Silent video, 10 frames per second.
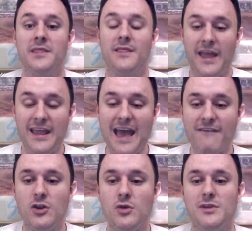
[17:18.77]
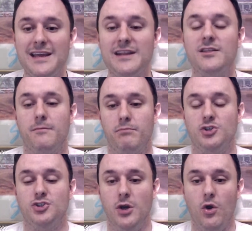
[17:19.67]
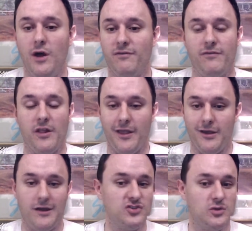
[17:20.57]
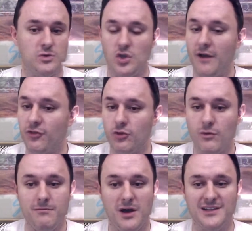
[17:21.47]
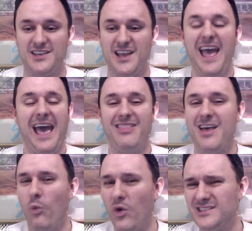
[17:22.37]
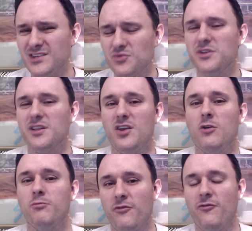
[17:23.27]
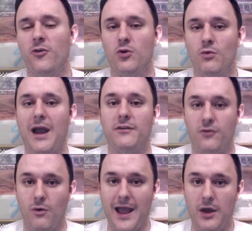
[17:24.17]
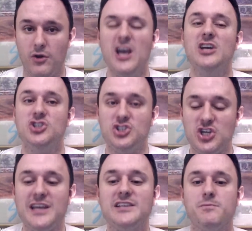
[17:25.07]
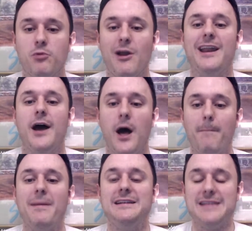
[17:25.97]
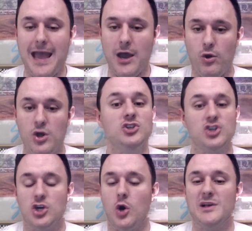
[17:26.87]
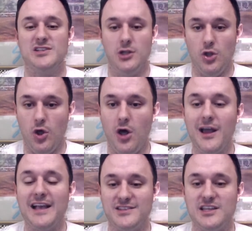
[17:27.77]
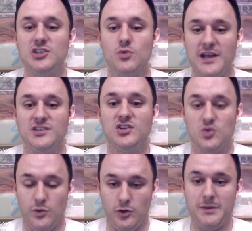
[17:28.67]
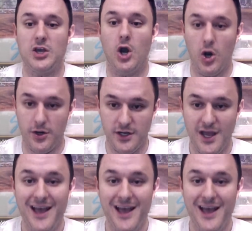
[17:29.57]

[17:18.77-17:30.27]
Lake Avenue needed the busher off of the layoff. She was off 3 months, and that wasn't really her preferred route of ground. She is bred up and down to go as long as these races will be carded.